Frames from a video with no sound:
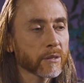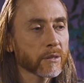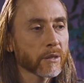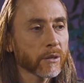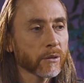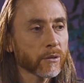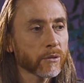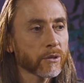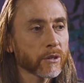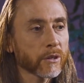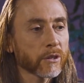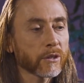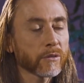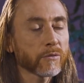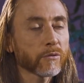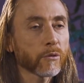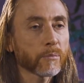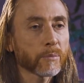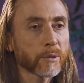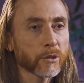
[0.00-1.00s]
where you become
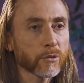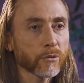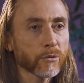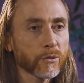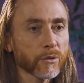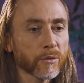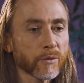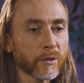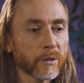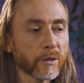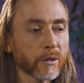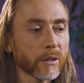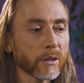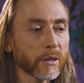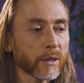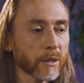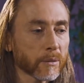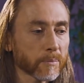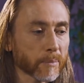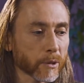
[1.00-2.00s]
aware of His presence
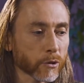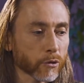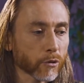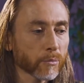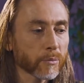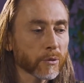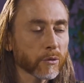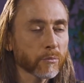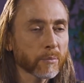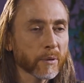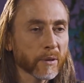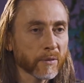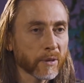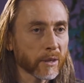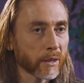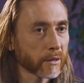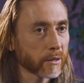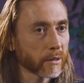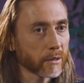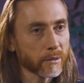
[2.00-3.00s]
and can
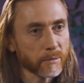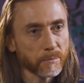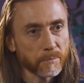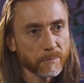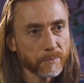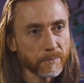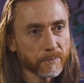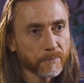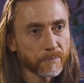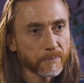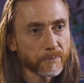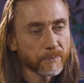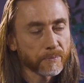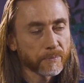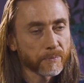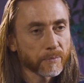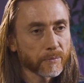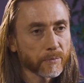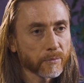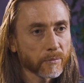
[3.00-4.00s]
control the
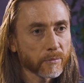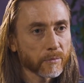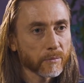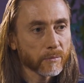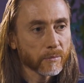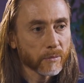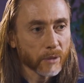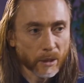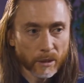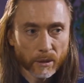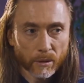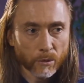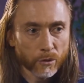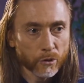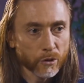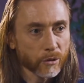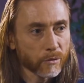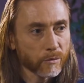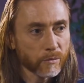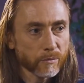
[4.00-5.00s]
process.
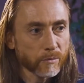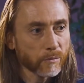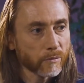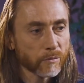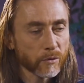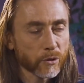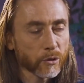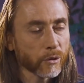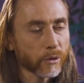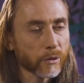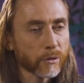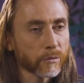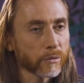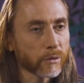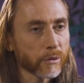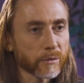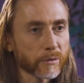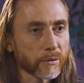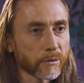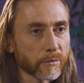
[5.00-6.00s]
This is a very
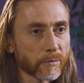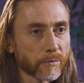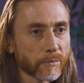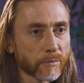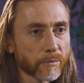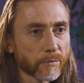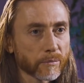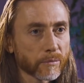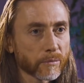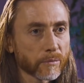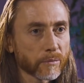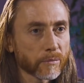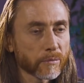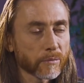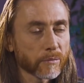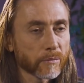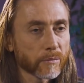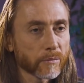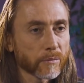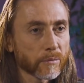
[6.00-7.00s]
high level.
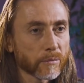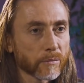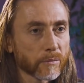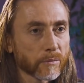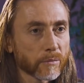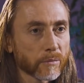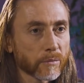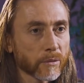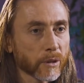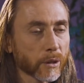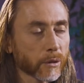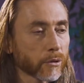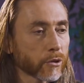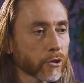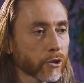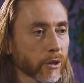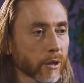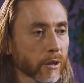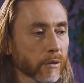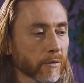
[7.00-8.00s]

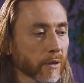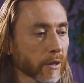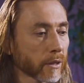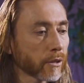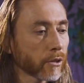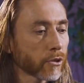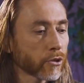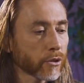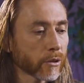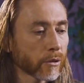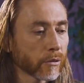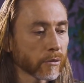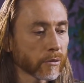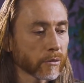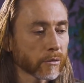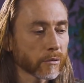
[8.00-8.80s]
Such people are not